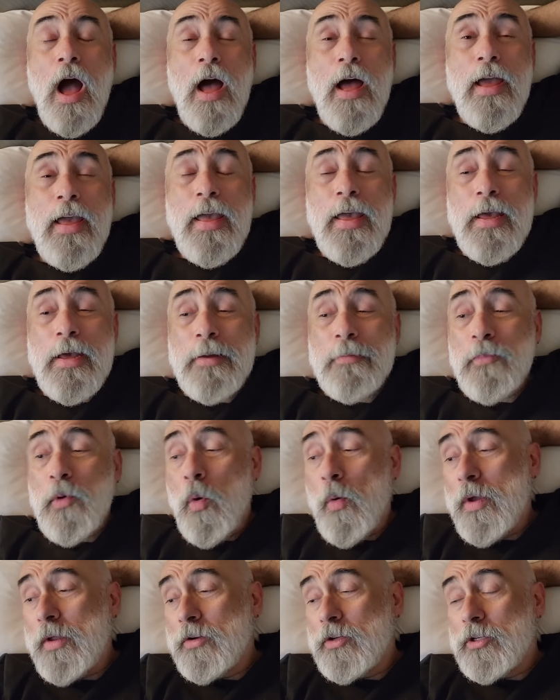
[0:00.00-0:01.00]
I am
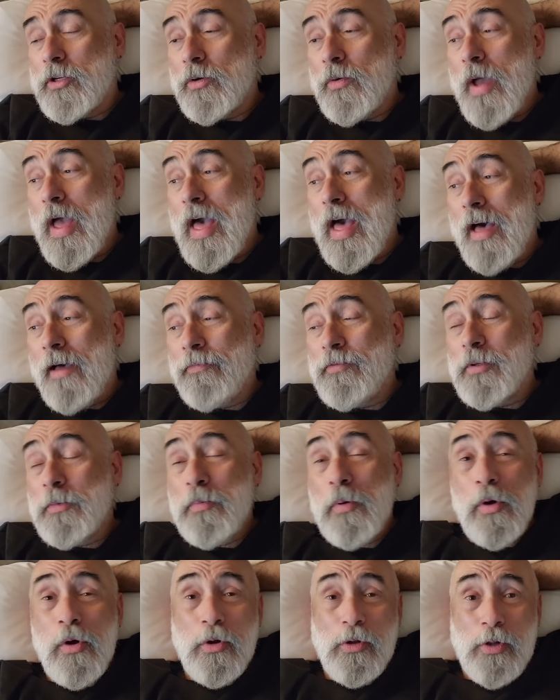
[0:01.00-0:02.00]
going to have to
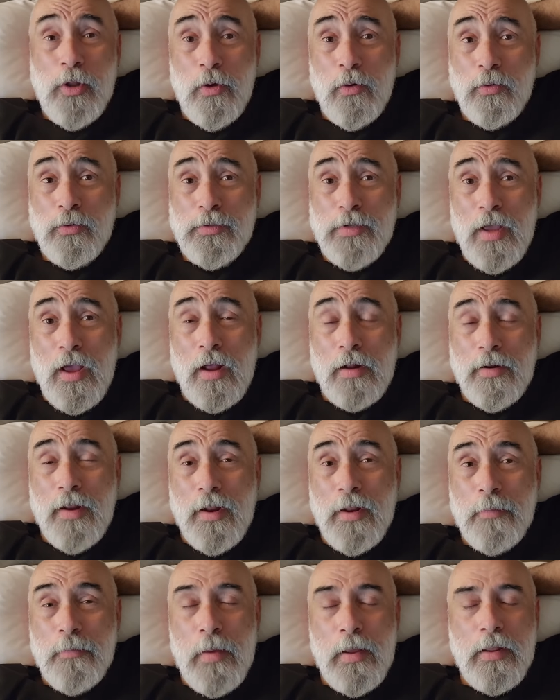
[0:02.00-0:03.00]
put clothes on
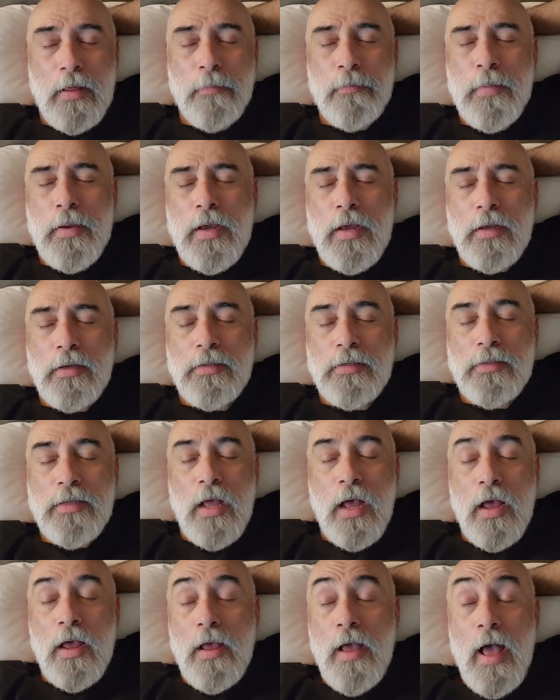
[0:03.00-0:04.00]
in a minute
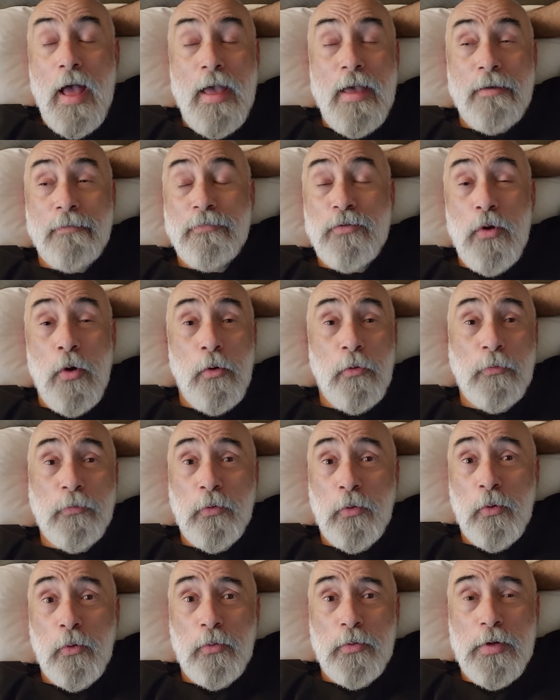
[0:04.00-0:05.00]
because I have no
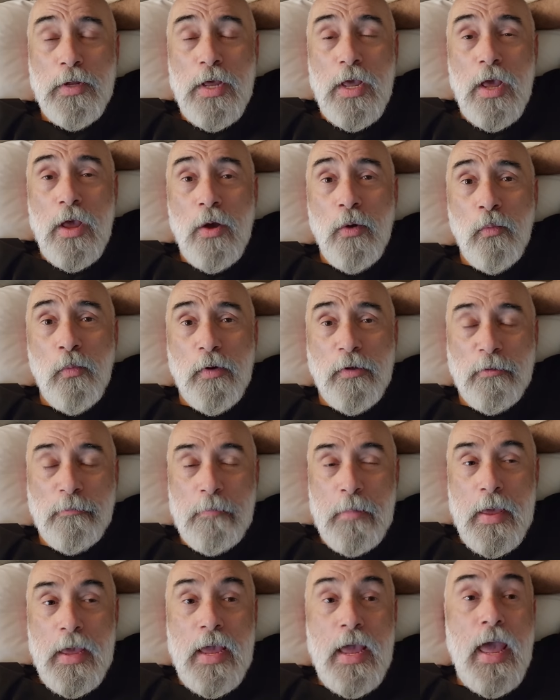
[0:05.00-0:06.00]
food
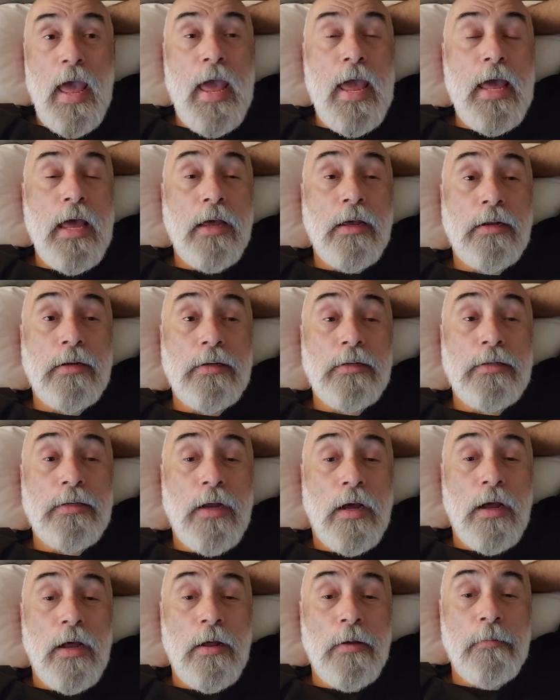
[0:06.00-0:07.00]
with me, and
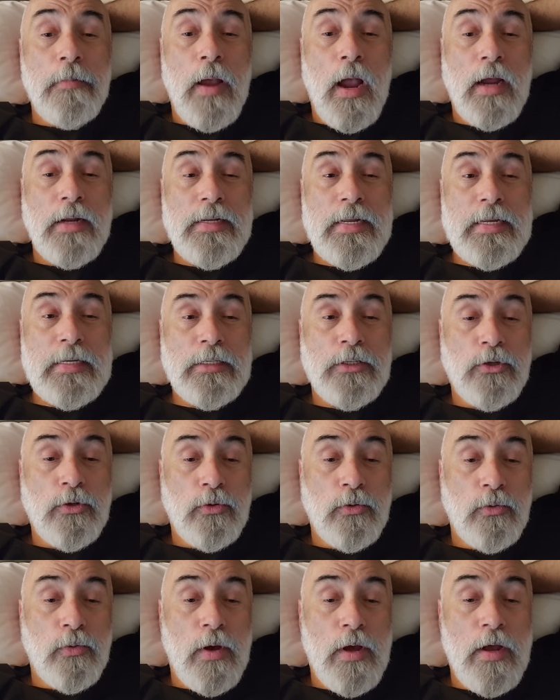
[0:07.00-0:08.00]
I need
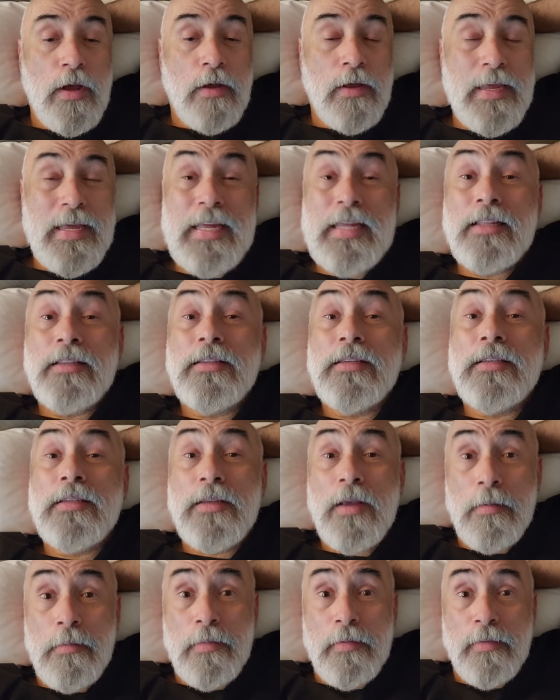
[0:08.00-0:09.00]
to eat
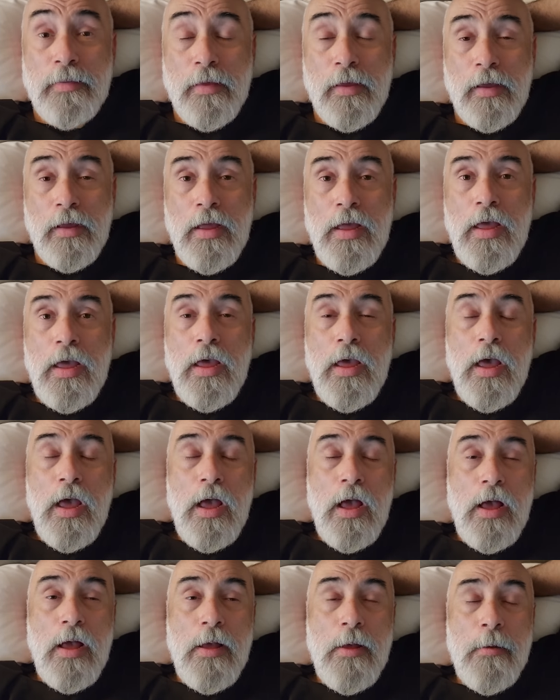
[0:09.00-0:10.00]
something.
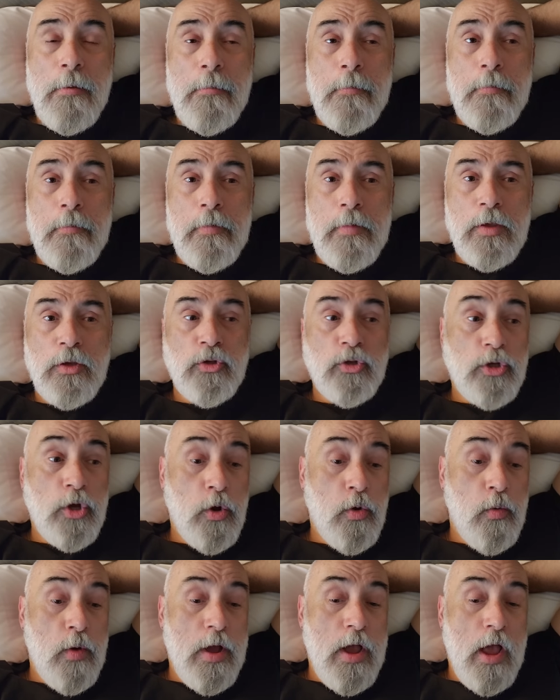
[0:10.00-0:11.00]
I'm
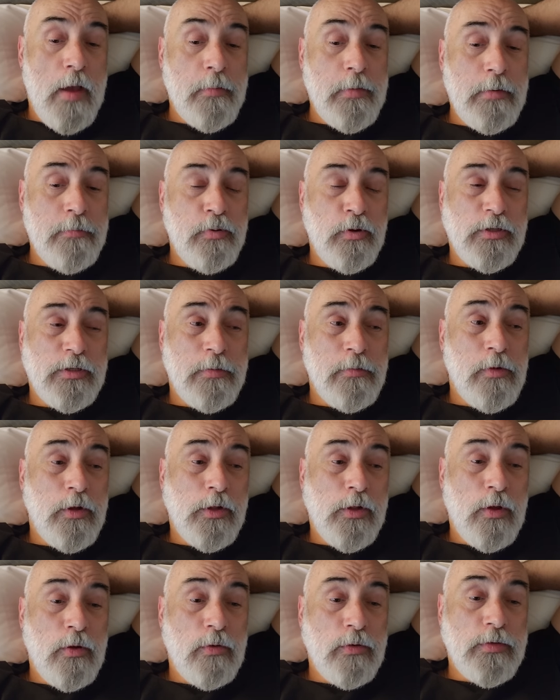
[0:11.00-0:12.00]
going to put some
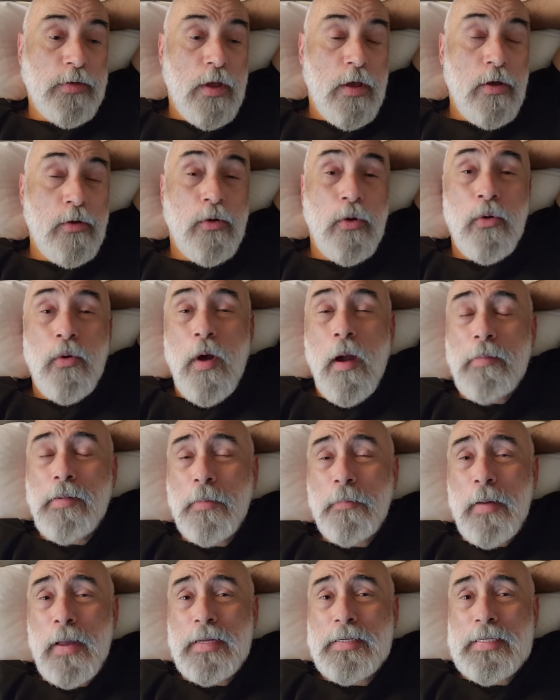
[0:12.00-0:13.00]
clothes on, go grab
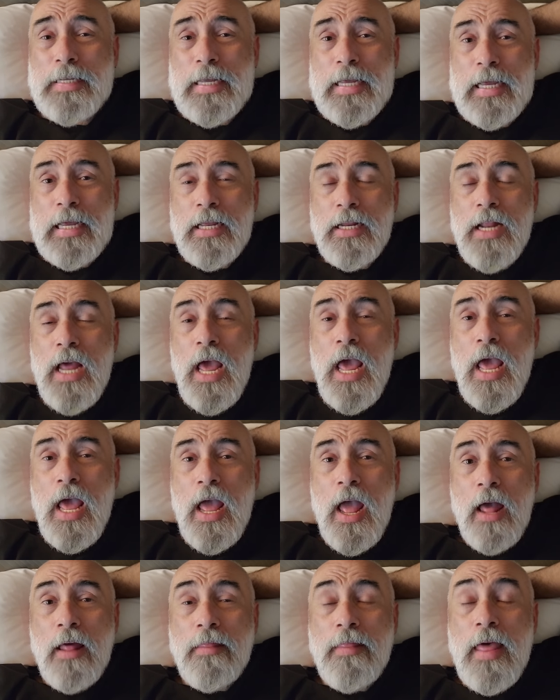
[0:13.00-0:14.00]
a bite to eat,
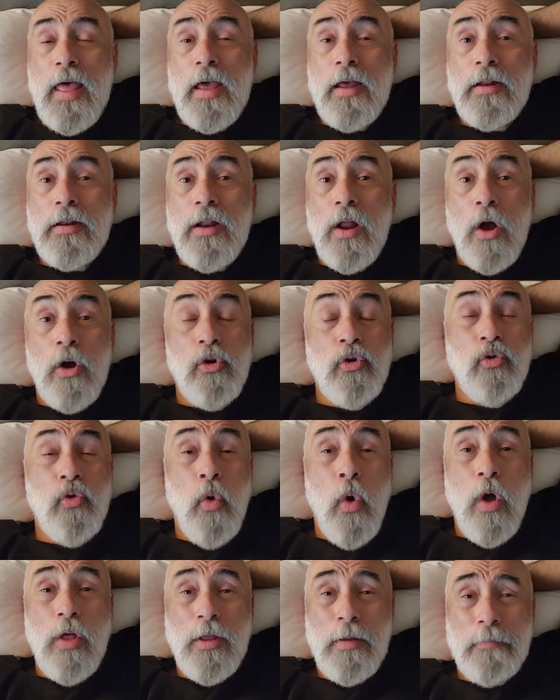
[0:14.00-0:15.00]
and then
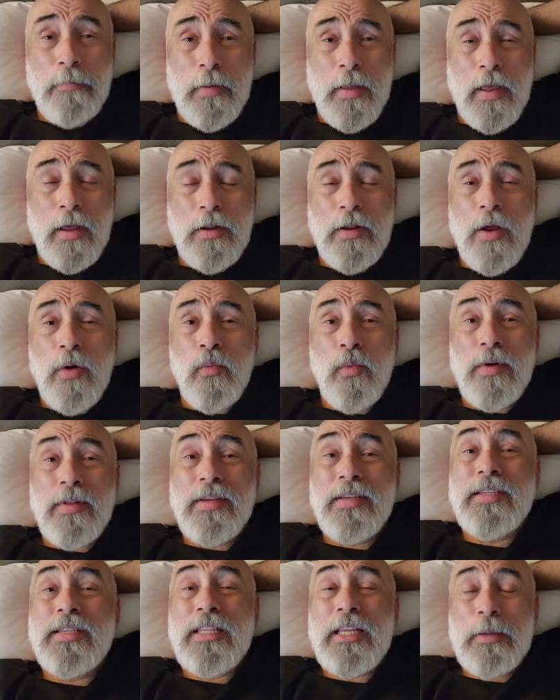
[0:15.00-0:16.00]
crawl in bed
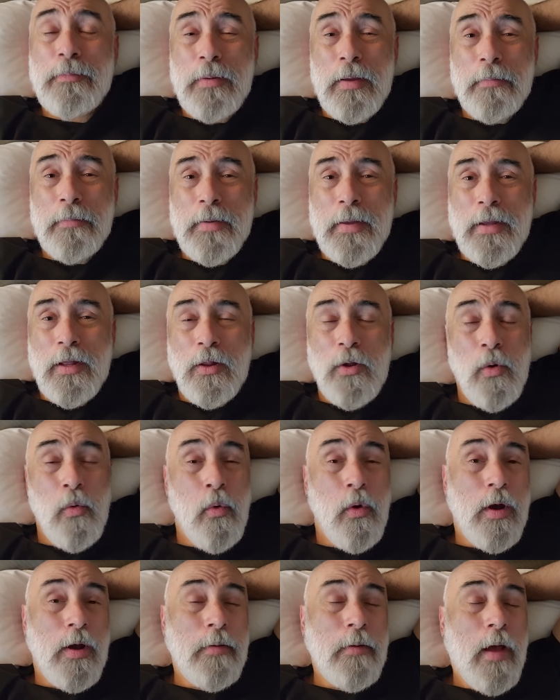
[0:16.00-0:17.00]
with a sleeping pill
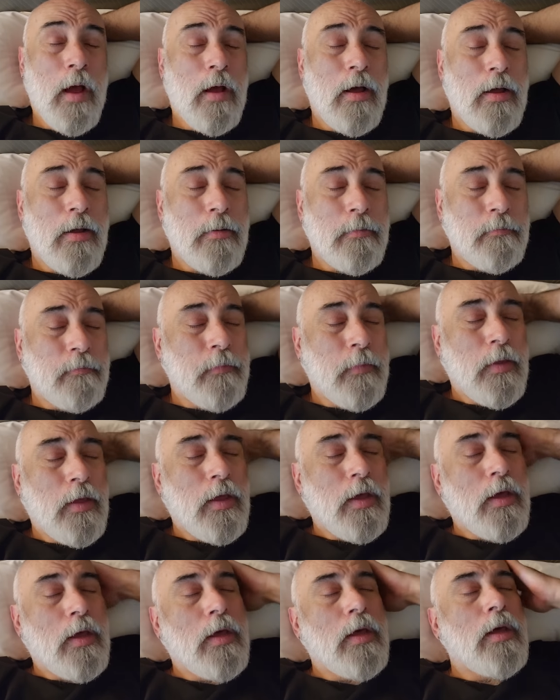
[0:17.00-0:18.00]
or
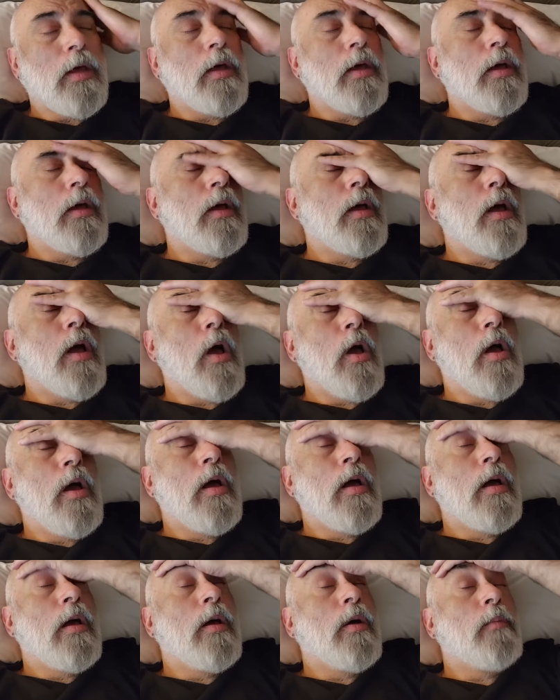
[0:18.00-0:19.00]

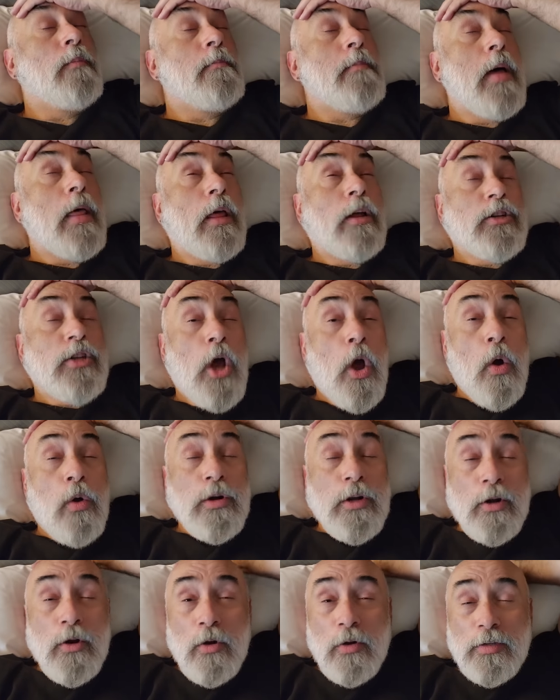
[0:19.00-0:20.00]

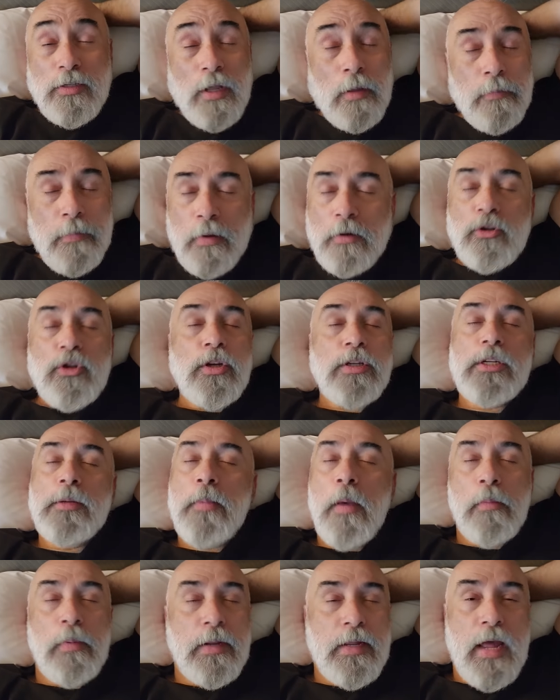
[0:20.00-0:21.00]
melatonin or something just to
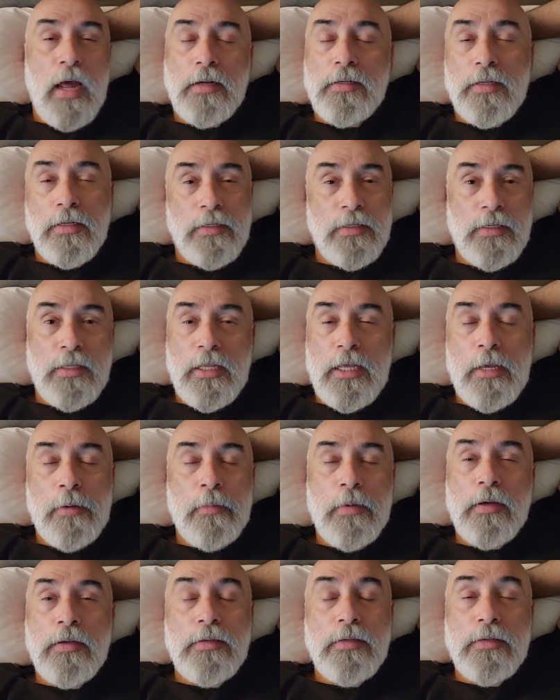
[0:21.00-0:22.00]
be able to get to
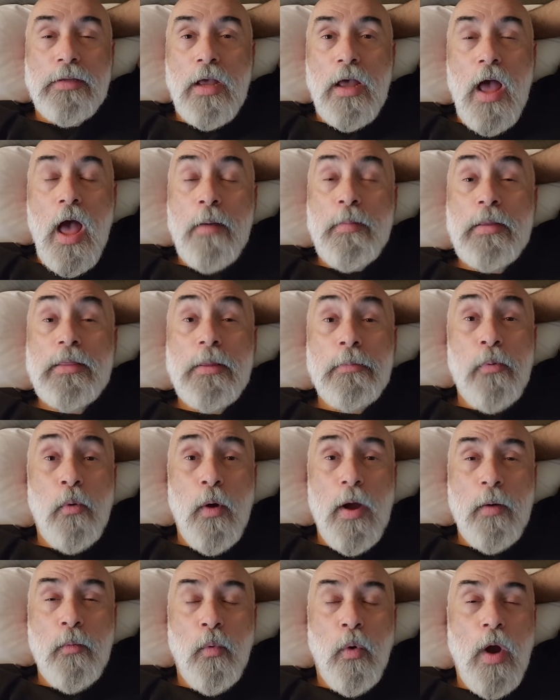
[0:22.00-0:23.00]
sleep, because I'm at the
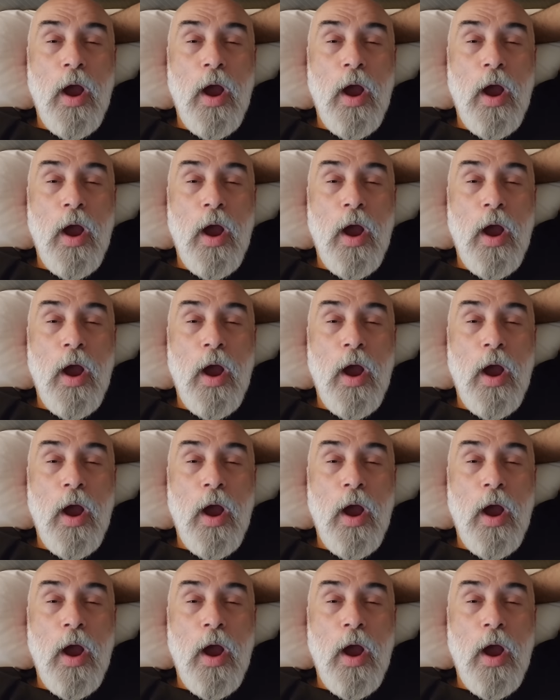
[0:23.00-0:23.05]
point